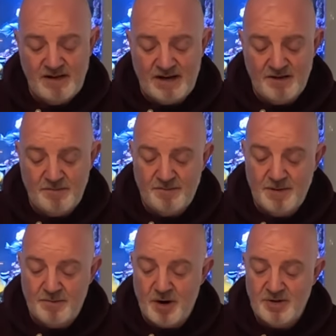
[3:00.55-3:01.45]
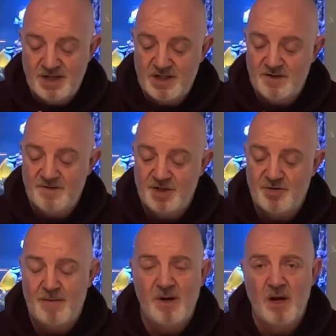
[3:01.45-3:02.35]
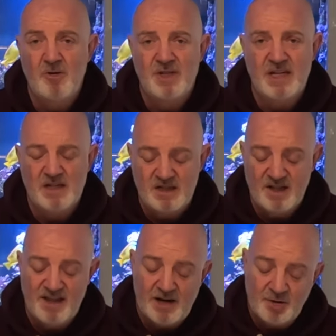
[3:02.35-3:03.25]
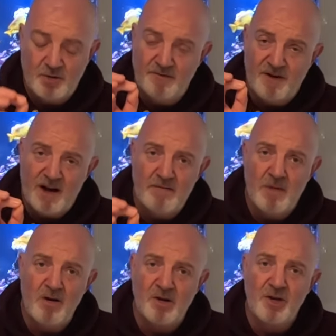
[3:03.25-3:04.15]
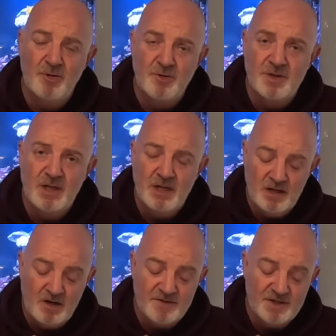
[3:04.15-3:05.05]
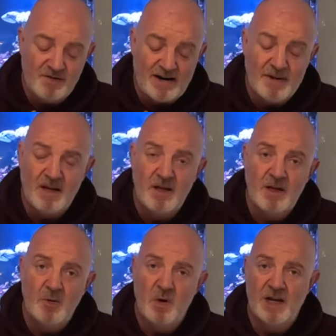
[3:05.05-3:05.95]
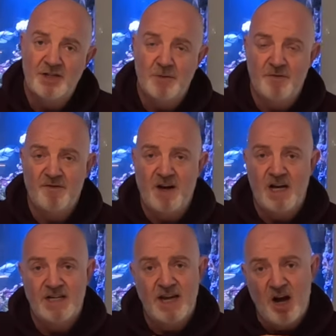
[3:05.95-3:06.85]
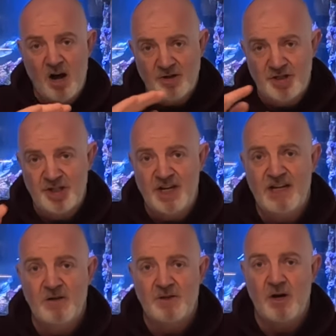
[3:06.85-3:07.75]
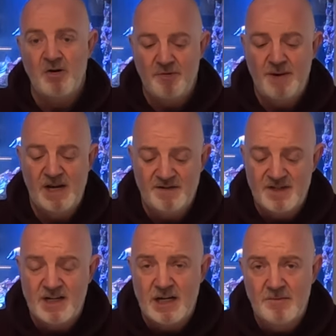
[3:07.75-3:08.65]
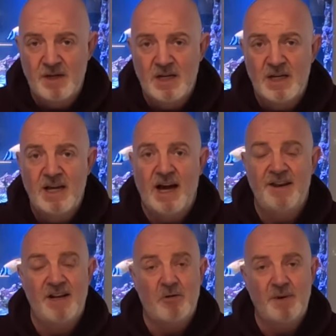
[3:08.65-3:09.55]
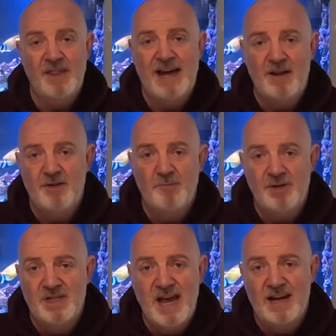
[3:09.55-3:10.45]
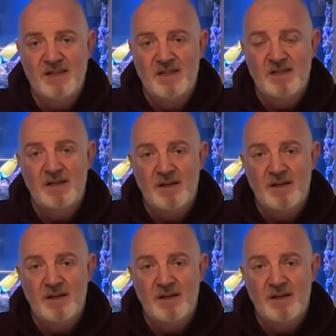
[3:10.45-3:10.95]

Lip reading: And the process of ceramic coating is that the actual fine molecules of ceramic will actually provide a hard shield over a period of time, and it'll be that protects